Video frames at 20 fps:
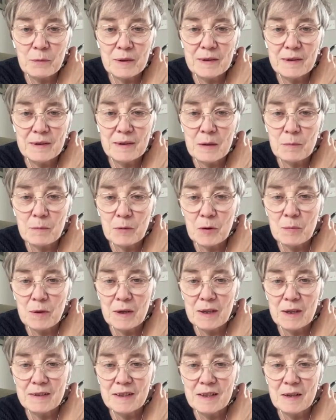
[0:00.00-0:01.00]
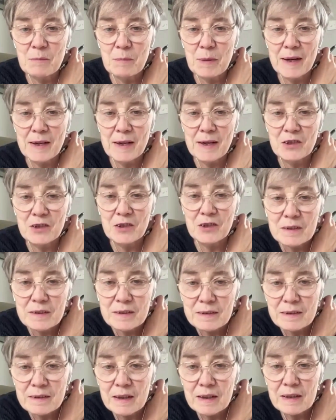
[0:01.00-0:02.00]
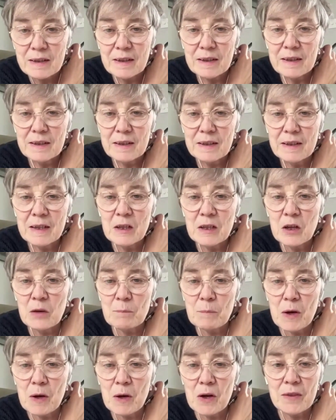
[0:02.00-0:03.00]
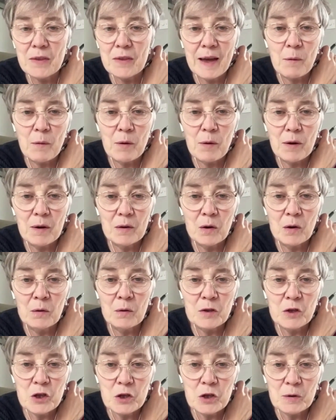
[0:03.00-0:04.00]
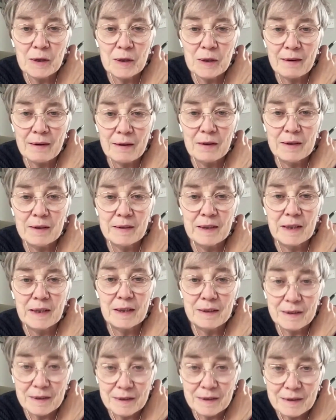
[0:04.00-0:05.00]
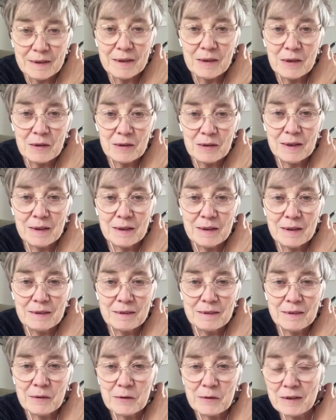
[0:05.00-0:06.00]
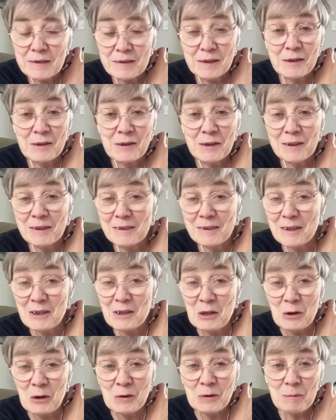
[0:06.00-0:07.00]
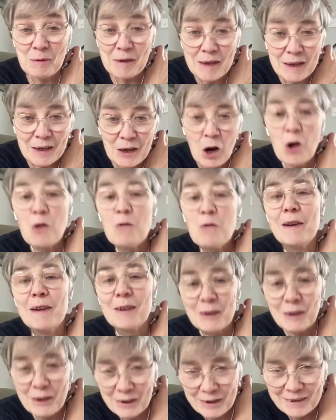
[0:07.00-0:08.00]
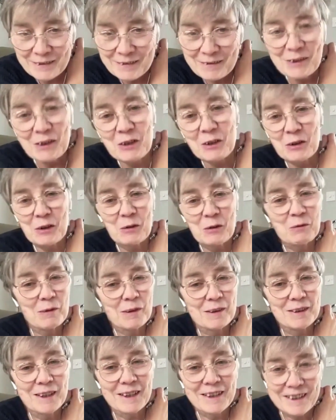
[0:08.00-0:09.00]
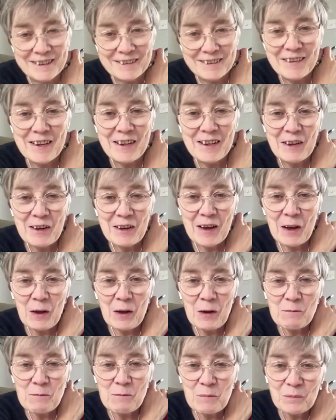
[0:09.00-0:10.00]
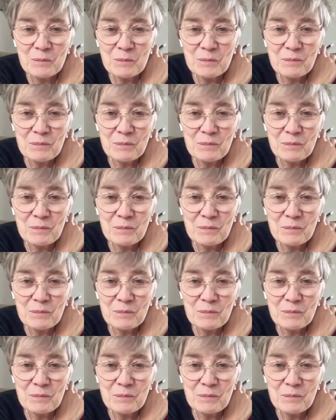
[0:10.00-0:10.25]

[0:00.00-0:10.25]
with deep humility and patience in the birth hour of a new clarity. Is this you speaking? Oh, Rilke, good old Rilke. Alone